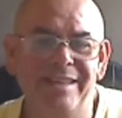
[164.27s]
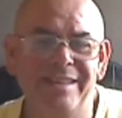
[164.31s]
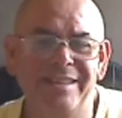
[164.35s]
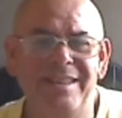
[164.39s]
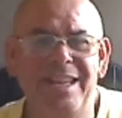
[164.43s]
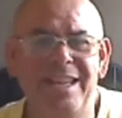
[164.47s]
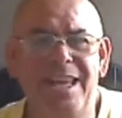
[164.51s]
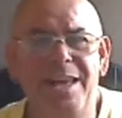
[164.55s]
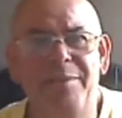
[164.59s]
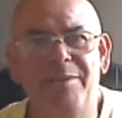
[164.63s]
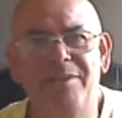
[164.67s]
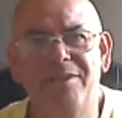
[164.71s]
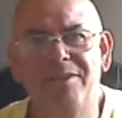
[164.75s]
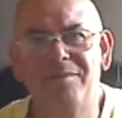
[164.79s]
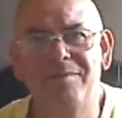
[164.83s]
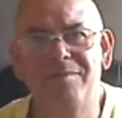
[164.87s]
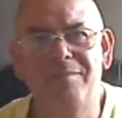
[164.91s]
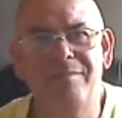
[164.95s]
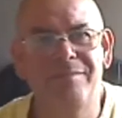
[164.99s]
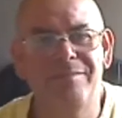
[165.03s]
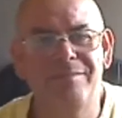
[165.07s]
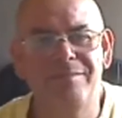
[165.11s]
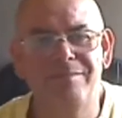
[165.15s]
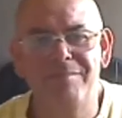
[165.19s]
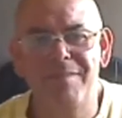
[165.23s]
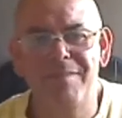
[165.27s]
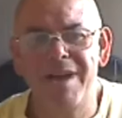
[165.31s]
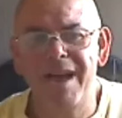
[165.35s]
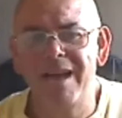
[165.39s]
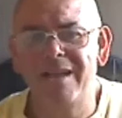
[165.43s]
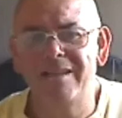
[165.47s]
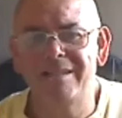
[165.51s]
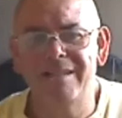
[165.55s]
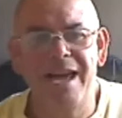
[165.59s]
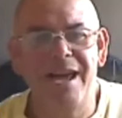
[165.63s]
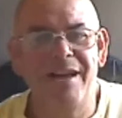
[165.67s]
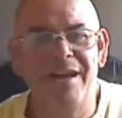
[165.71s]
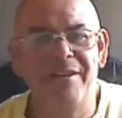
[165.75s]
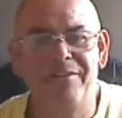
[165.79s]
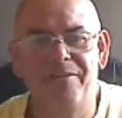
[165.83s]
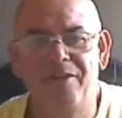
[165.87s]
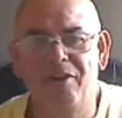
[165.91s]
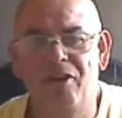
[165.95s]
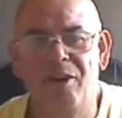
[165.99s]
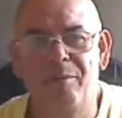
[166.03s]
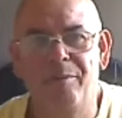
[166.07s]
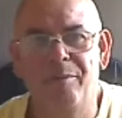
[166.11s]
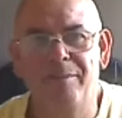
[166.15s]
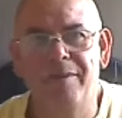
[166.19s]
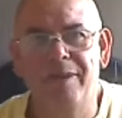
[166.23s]
The stable's miles out of
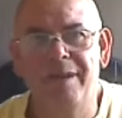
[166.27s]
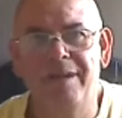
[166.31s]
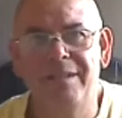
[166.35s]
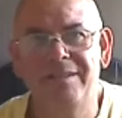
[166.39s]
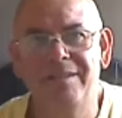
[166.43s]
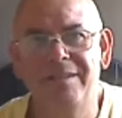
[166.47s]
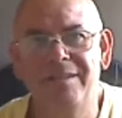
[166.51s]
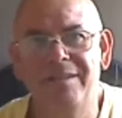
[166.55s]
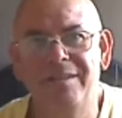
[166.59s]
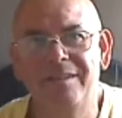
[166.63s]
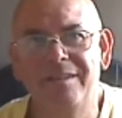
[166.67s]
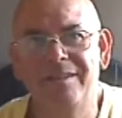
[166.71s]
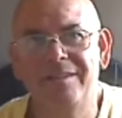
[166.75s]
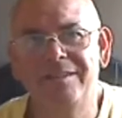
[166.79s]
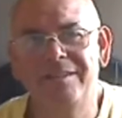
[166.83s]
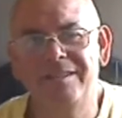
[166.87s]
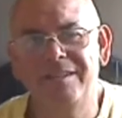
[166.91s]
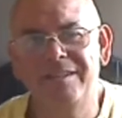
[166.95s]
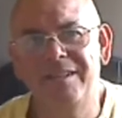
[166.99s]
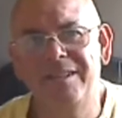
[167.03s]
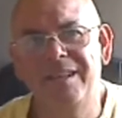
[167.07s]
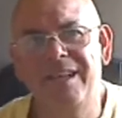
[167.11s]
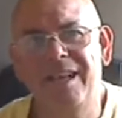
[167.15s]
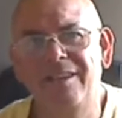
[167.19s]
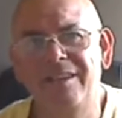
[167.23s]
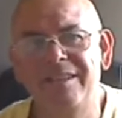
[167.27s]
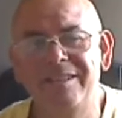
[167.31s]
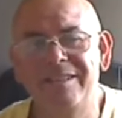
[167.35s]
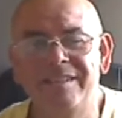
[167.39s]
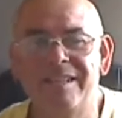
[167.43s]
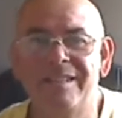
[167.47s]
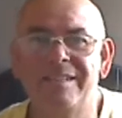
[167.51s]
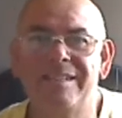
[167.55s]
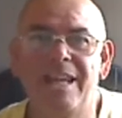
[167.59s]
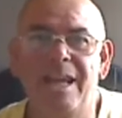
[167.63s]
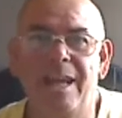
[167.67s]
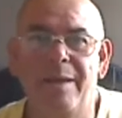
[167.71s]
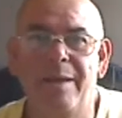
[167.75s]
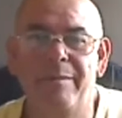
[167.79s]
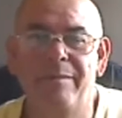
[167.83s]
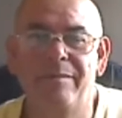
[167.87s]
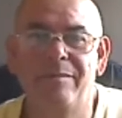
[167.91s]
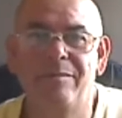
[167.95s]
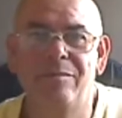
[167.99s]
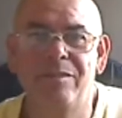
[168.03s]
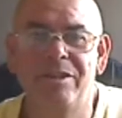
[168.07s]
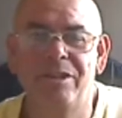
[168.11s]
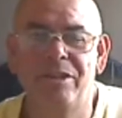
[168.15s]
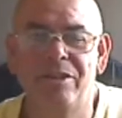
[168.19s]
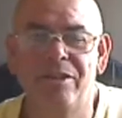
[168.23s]
form, and the gelding's the same,
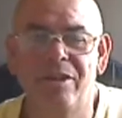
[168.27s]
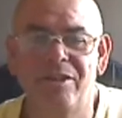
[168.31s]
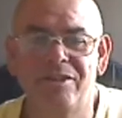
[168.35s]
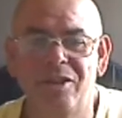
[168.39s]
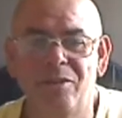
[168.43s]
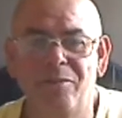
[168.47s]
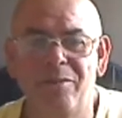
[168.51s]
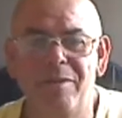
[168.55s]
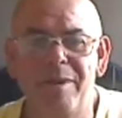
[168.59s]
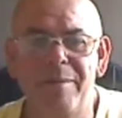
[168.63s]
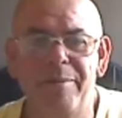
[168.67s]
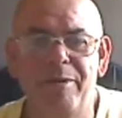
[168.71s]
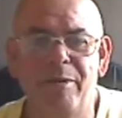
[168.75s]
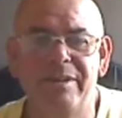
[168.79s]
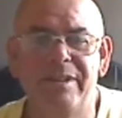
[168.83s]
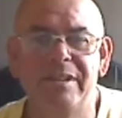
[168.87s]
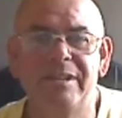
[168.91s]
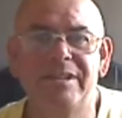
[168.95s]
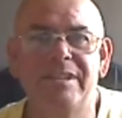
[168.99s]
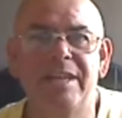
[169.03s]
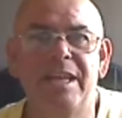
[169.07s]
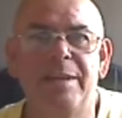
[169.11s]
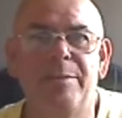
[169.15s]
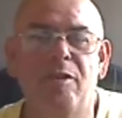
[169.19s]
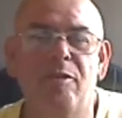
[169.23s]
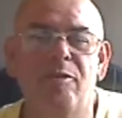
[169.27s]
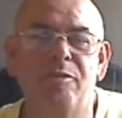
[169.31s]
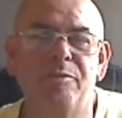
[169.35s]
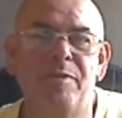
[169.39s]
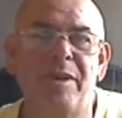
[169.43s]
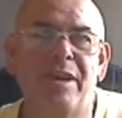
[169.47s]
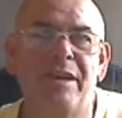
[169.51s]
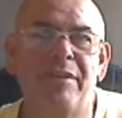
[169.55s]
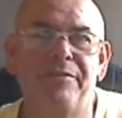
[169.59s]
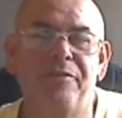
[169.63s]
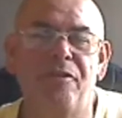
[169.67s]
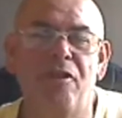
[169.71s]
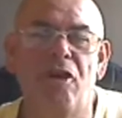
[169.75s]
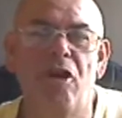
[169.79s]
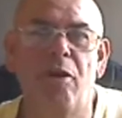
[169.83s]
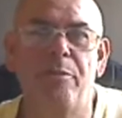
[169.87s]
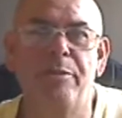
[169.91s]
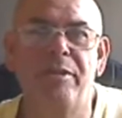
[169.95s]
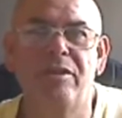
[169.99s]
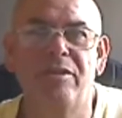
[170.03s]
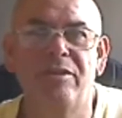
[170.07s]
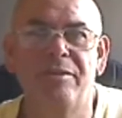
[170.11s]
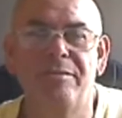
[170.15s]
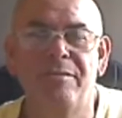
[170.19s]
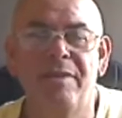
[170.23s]
so maybe when the stable comes back in form,
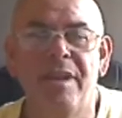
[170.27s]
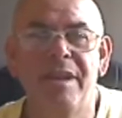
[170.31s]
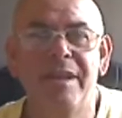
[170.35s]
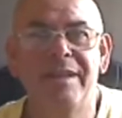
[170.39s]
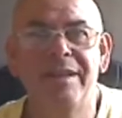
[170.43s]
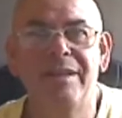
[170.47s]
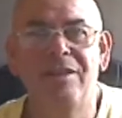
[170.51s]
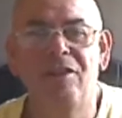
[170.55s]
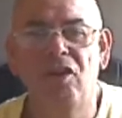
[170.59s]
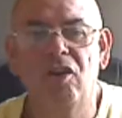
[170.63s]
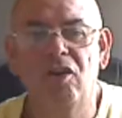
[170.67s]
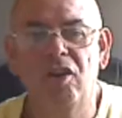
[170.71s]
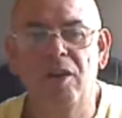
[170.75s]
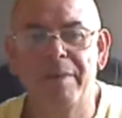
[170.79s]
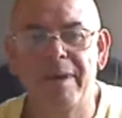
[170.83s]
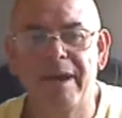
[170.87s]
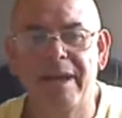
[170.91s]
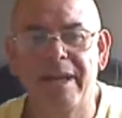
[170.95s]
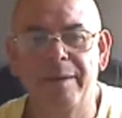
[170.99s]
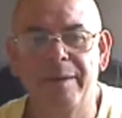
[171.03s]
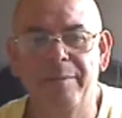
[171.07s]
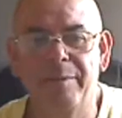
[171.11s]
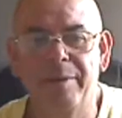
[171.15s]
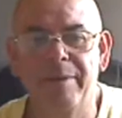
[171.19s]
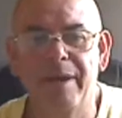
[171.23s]
you could look at backing him.